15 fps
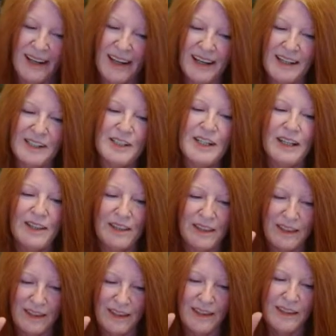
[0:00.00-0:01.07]
And
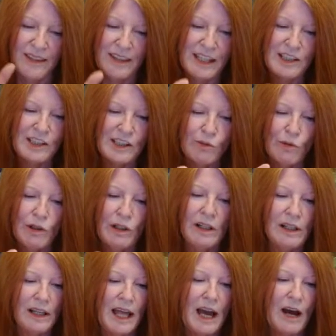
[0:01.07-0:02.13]
this will
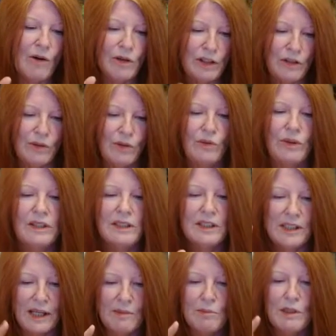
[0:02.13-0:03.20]
allow you the
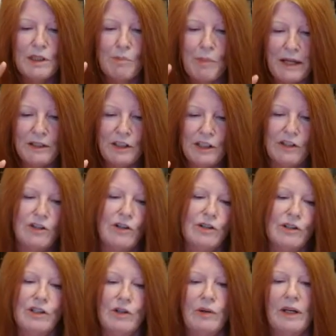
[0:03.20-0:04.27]
same space and
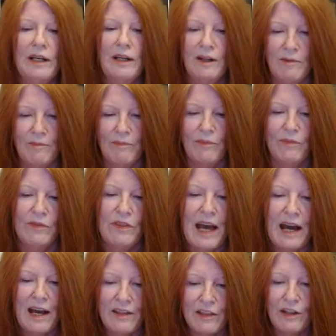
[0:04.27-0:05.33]
nurturing
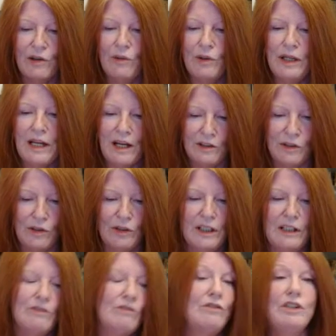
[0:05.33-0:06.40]
that the Creator
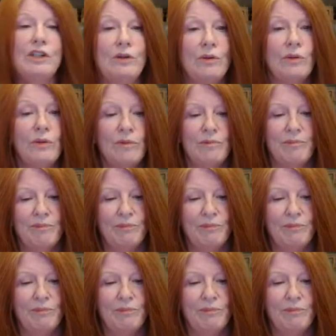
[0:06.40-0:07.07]
gives you.